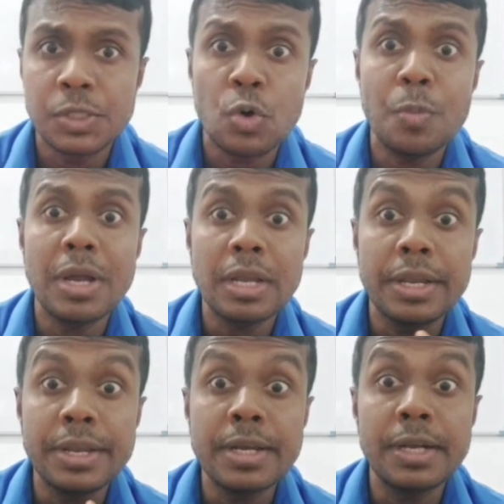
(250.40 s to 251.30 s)
So my
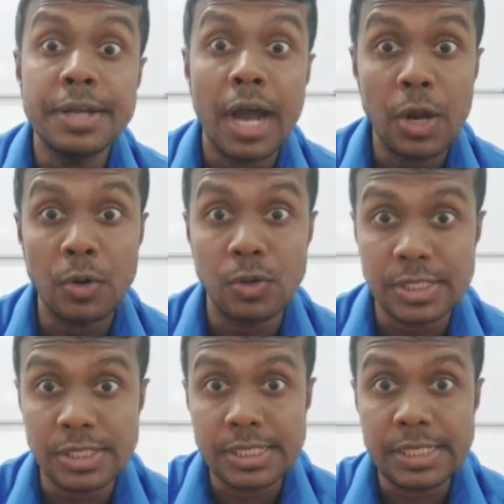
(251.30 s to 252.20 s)
clinical
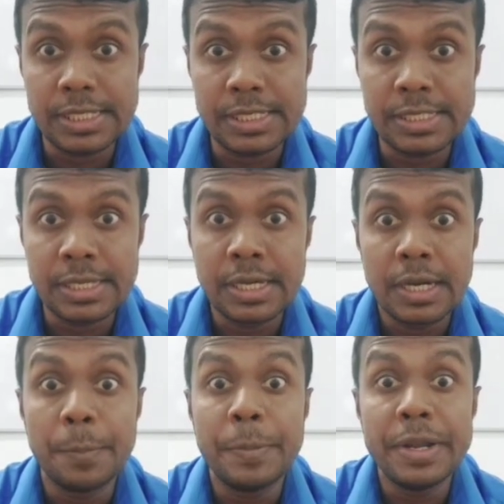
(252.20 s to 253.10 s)
diagnosis is
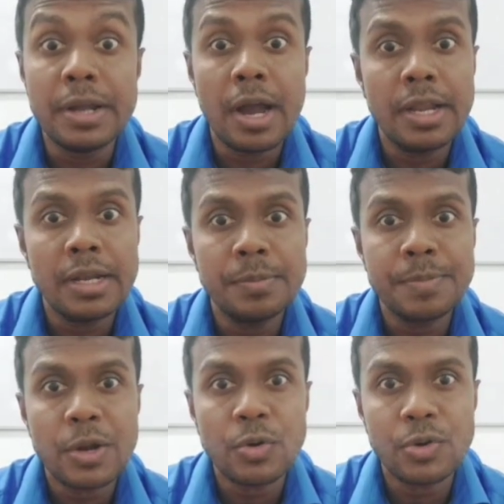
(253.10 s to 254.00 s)
a
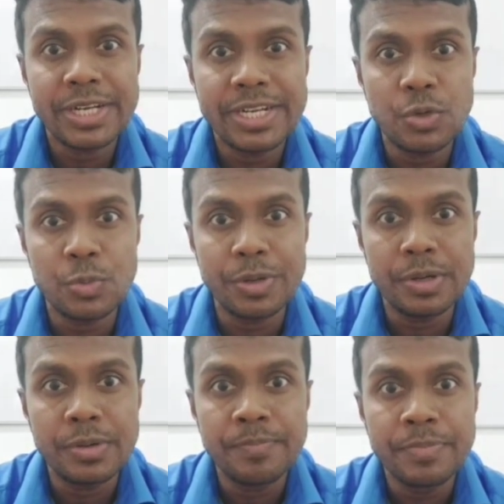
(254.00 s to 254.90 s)
benign parotid
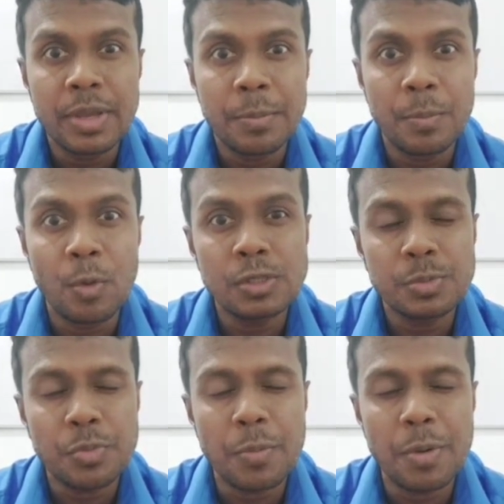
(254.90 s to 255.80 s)
tumor,
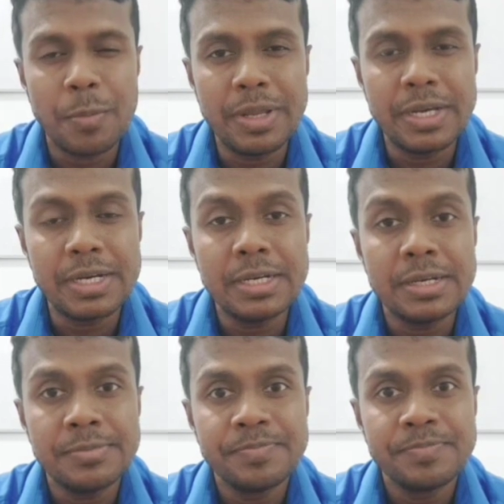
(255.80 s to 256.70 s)
most probably
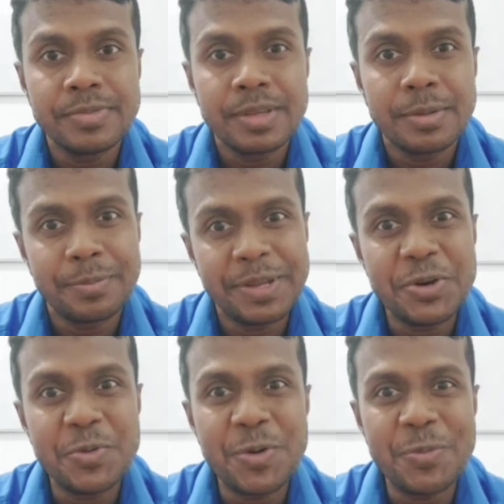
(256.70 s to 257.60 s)
a
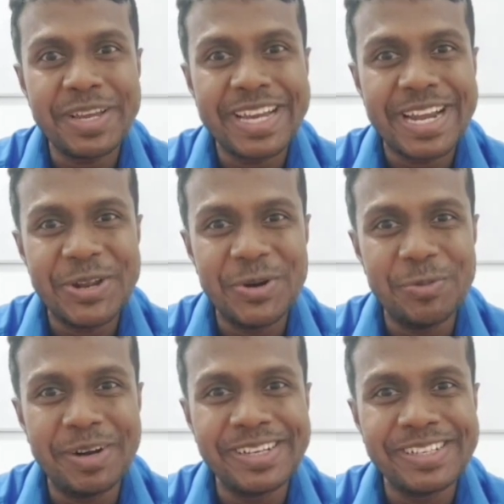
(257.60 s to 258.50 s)
pleomorphic
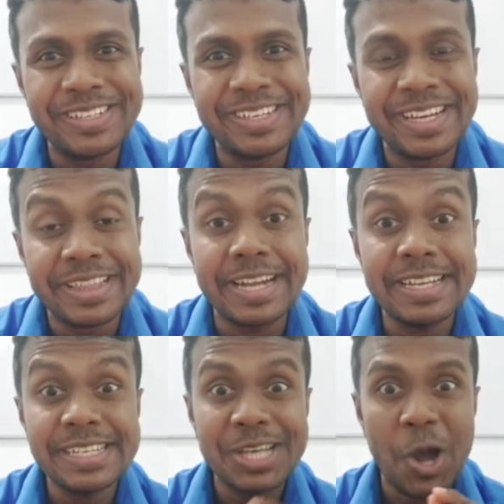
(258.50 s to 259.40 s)
adenoma.
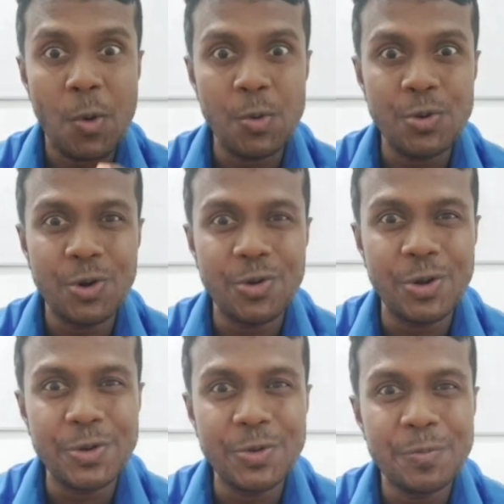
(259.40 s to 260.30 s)
That is how you are
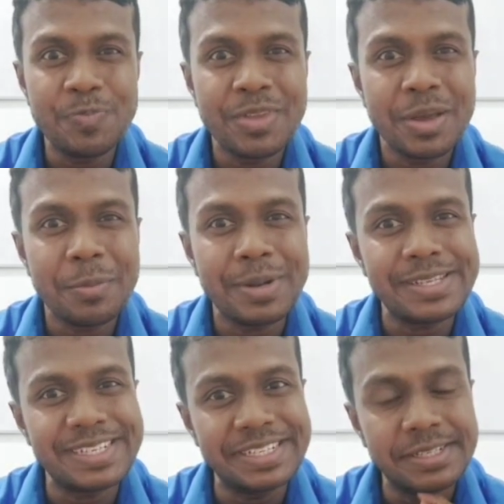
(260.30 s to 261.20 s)
going to
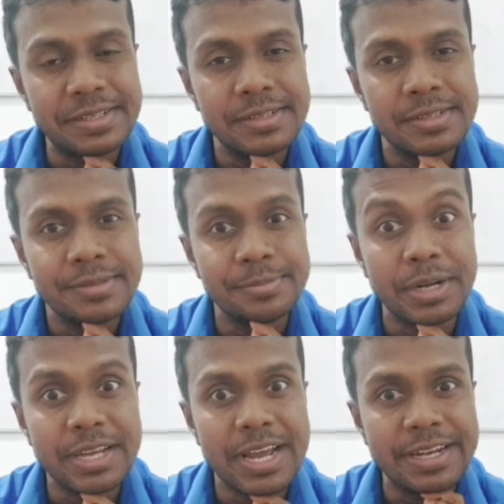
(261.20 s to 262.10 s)
present.
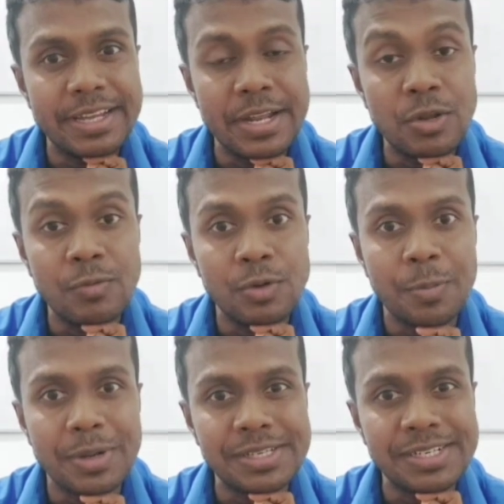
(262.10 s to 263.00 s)
But at the end of
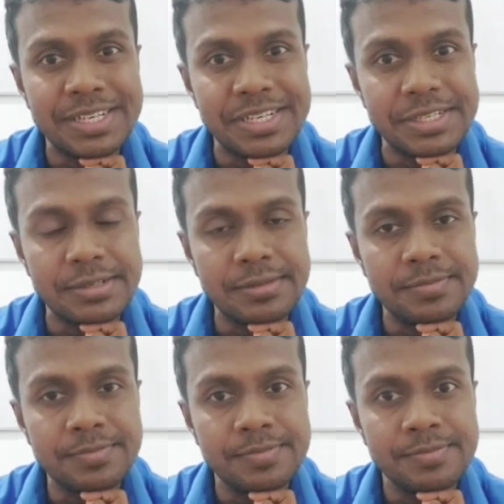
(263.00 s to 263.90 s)
your
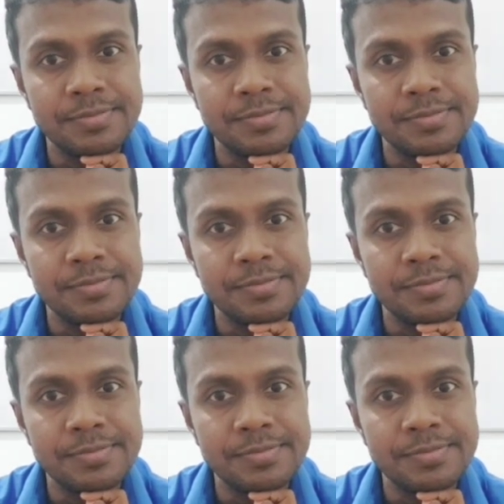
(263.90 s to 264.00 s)
presentation,